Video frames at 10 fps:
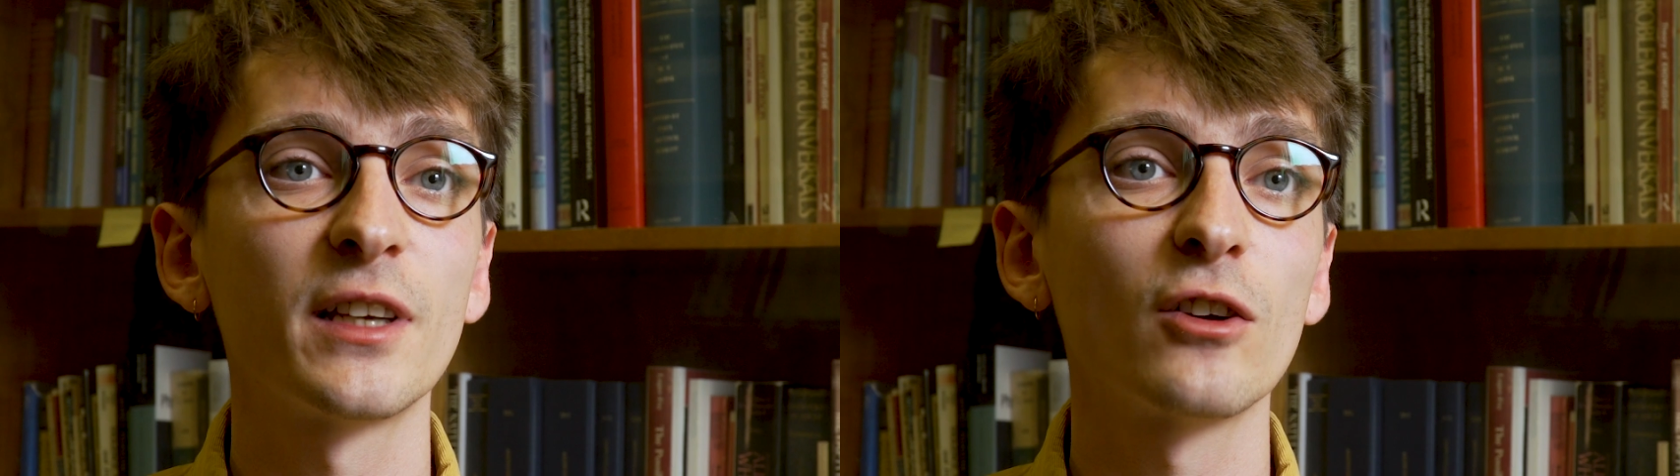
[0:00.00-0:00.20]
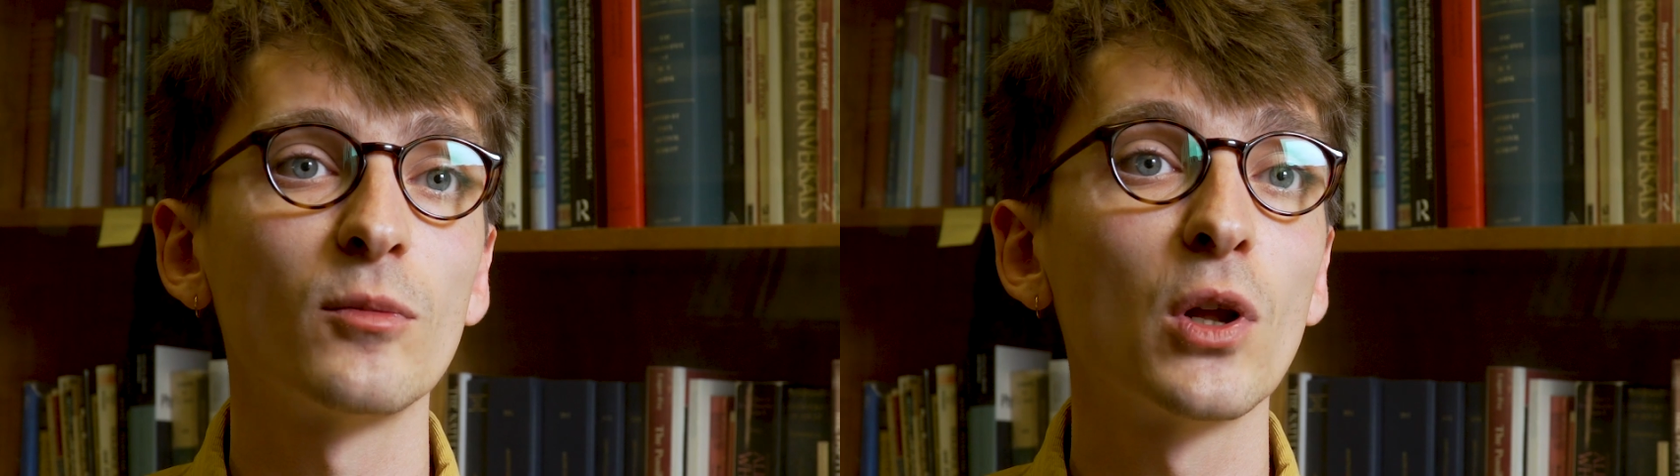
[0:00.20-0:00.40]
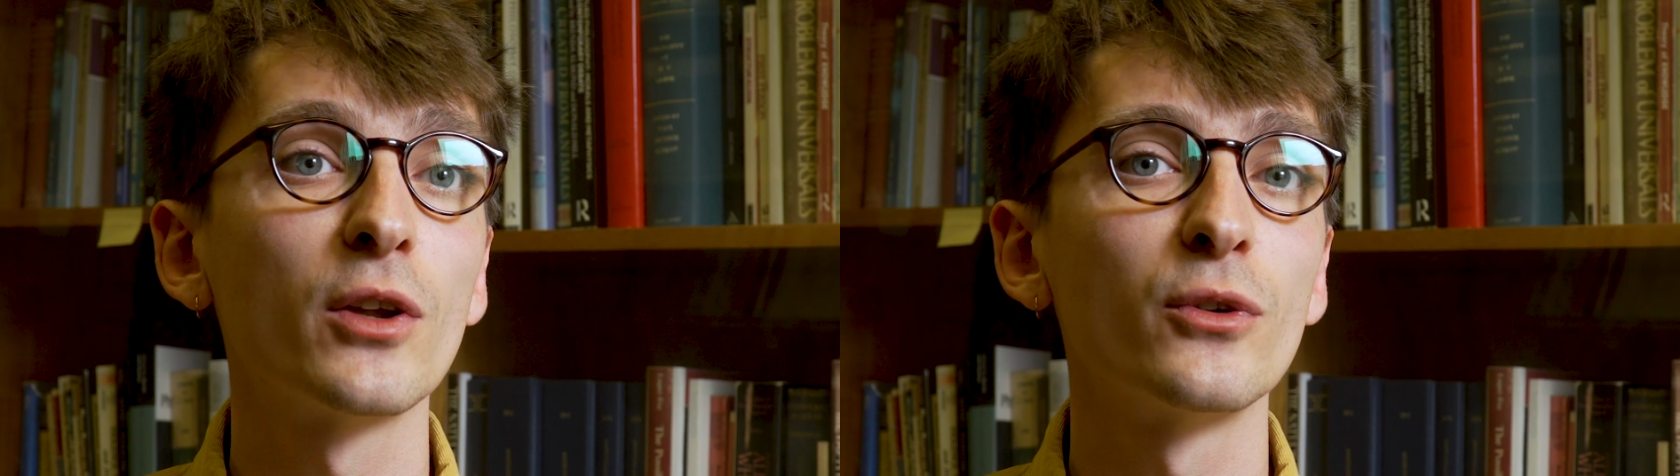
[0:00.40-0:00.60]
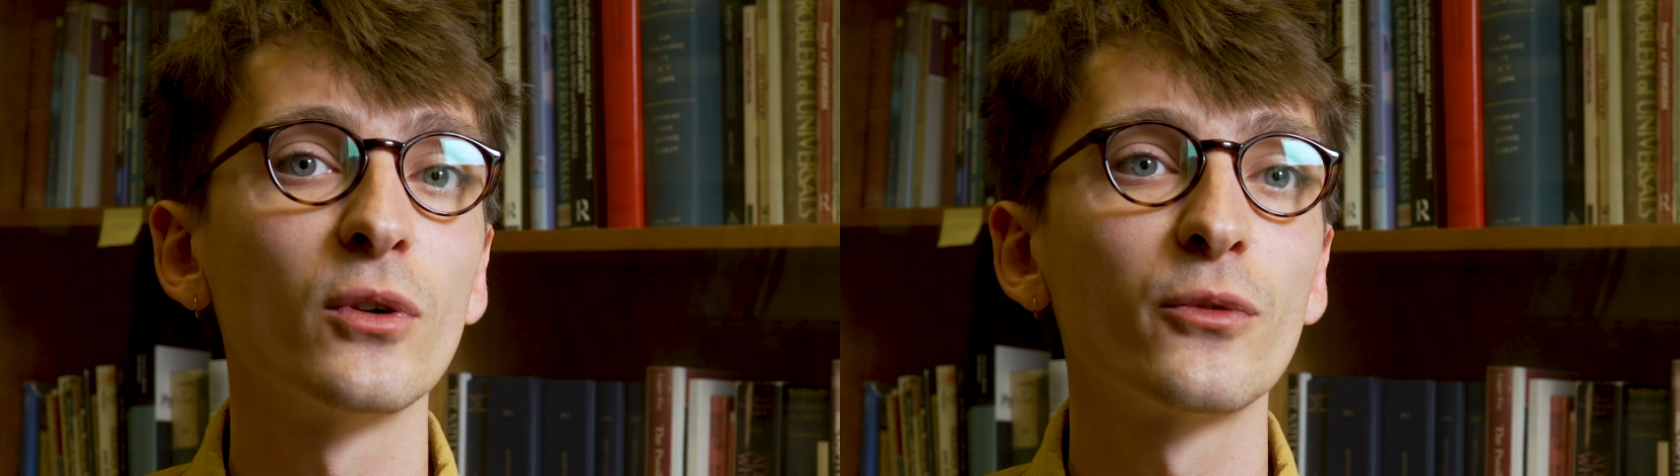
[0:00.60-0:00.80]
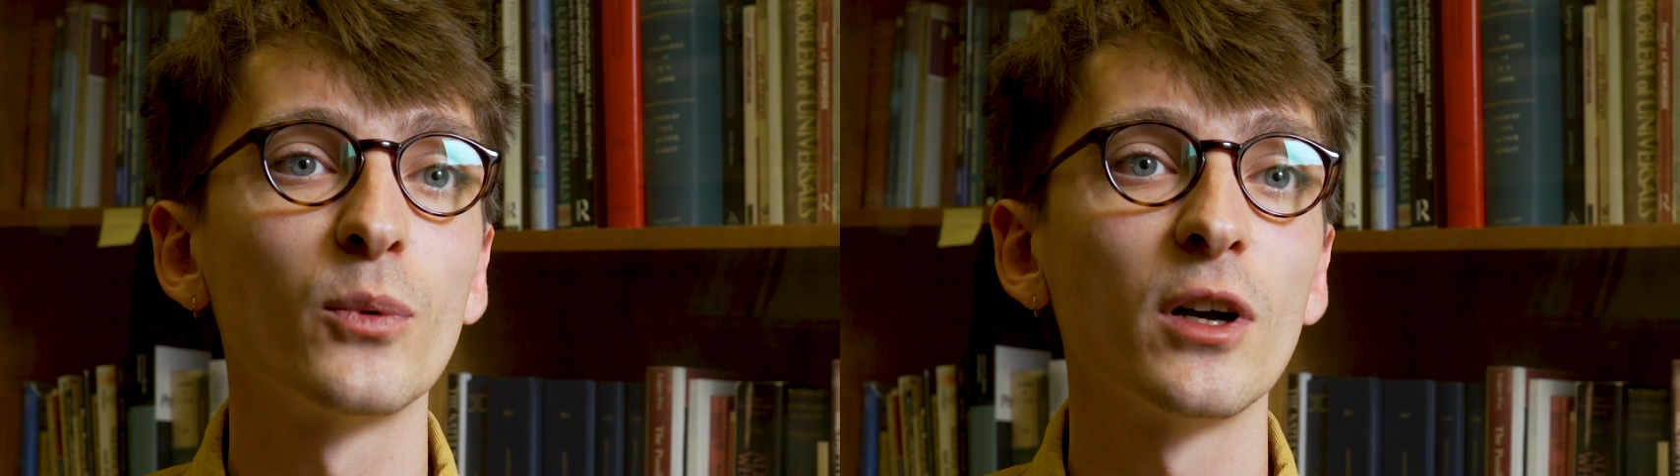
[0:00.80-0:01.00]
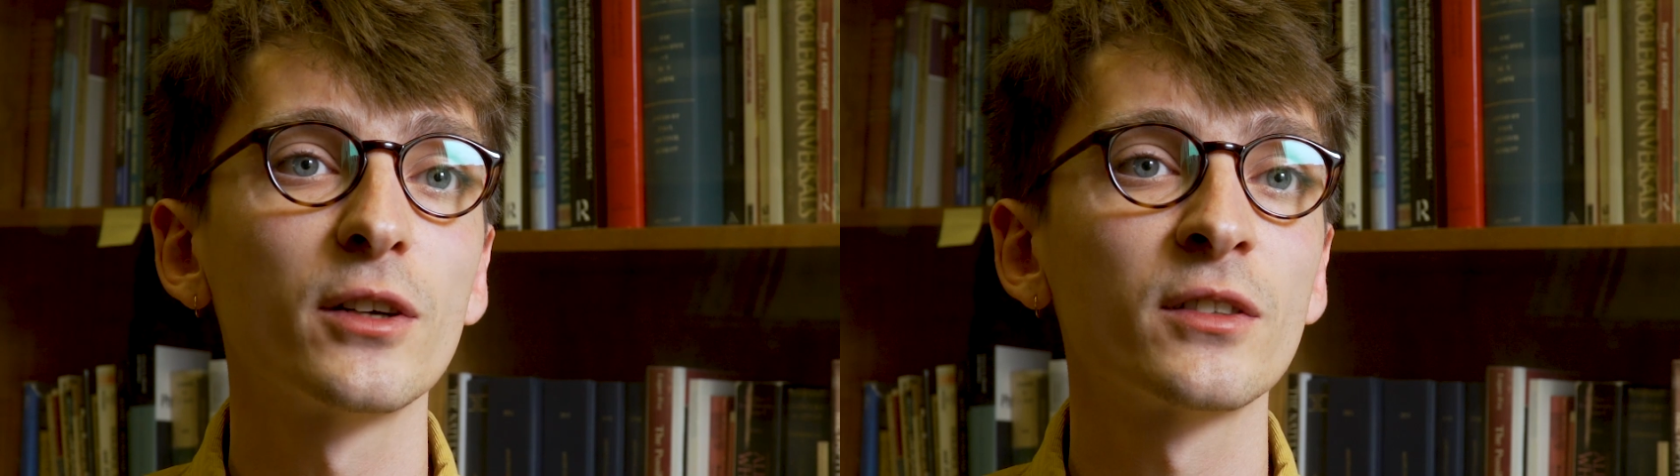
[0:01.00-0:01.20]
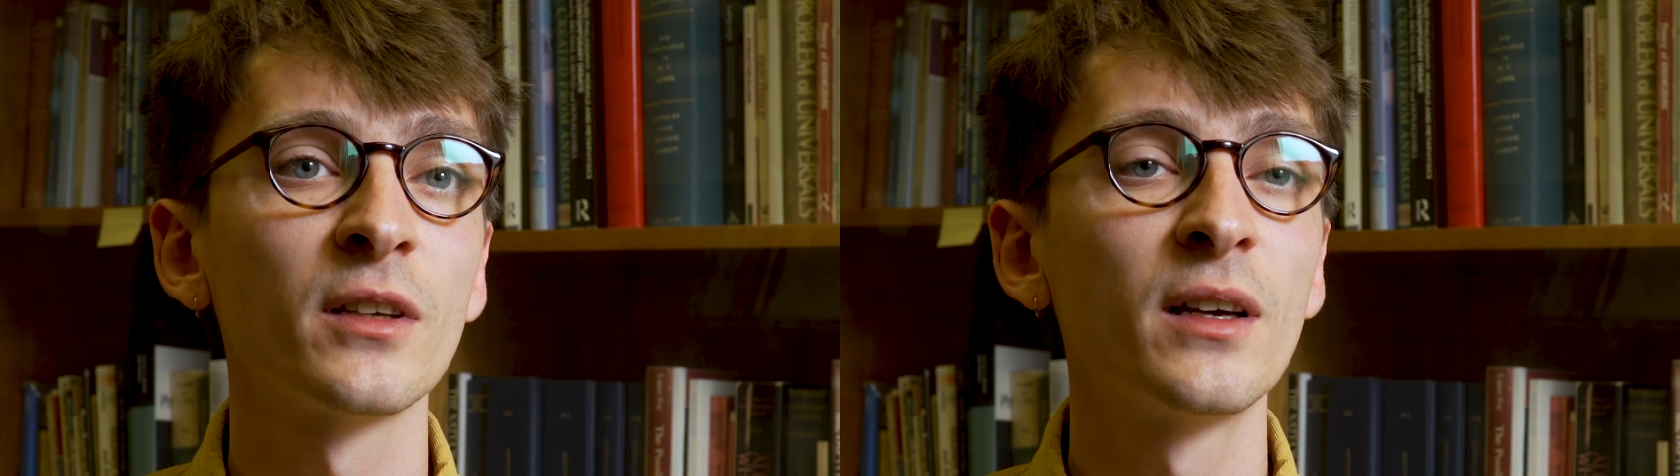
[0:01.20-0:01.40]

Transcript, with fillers: Darrel Moellendorf works,